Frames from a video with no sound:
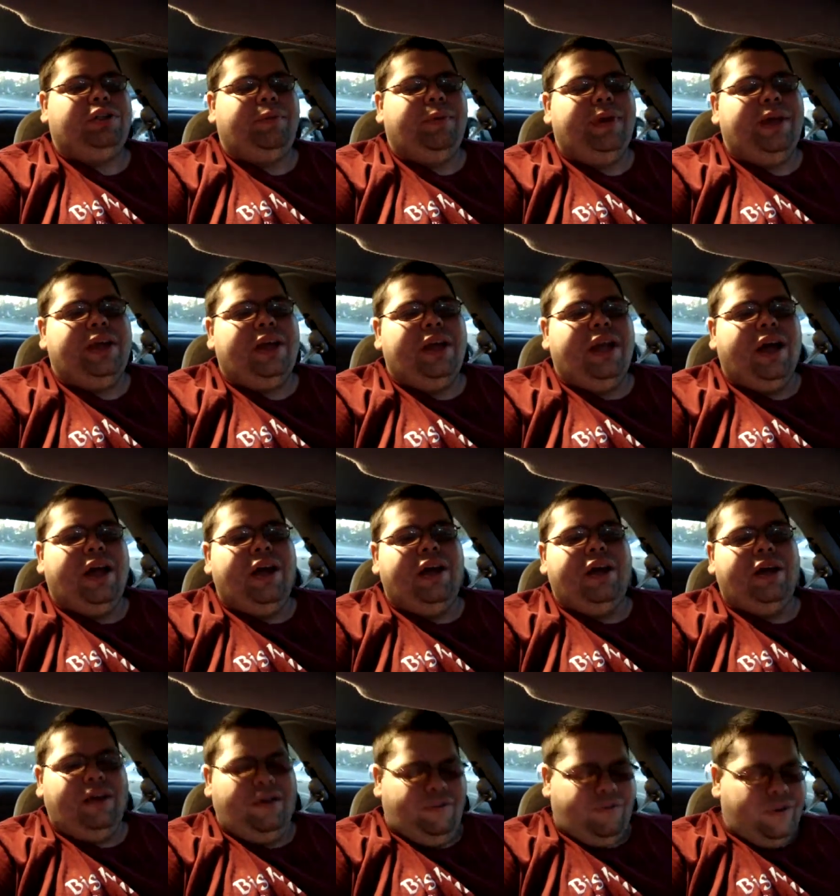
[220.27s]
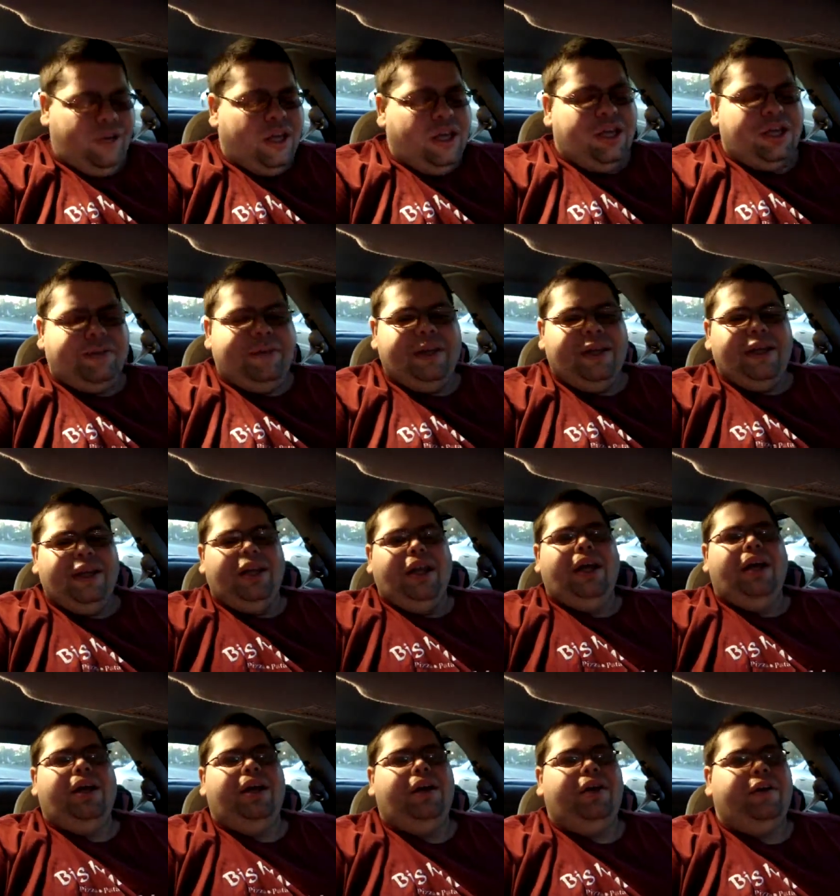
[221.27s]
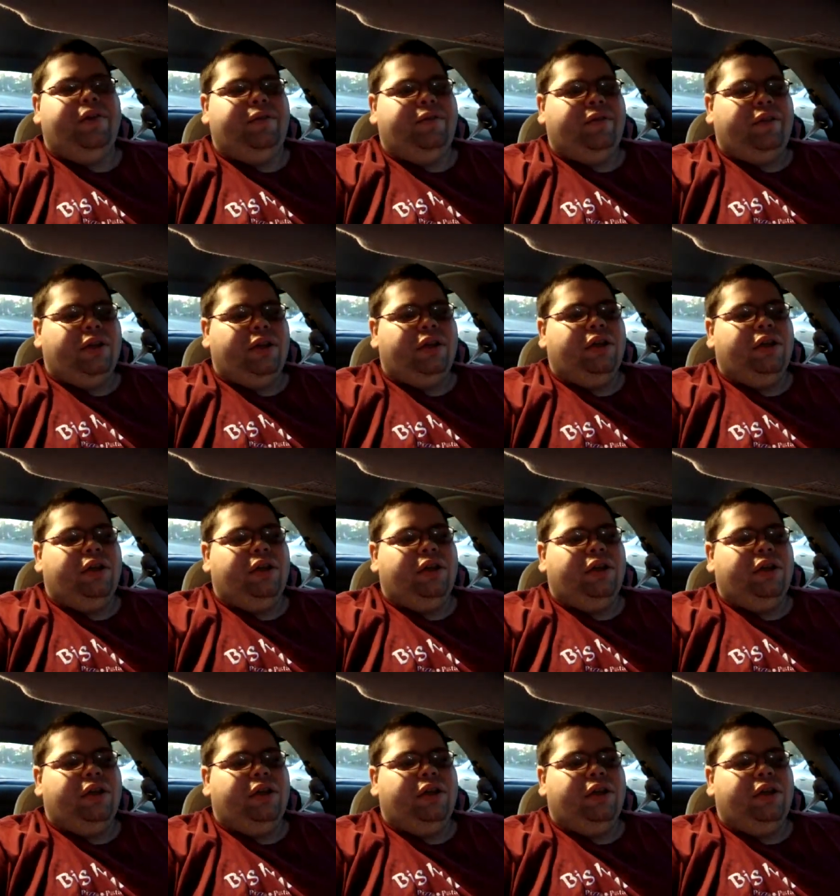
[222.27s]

to be loved, to be loved.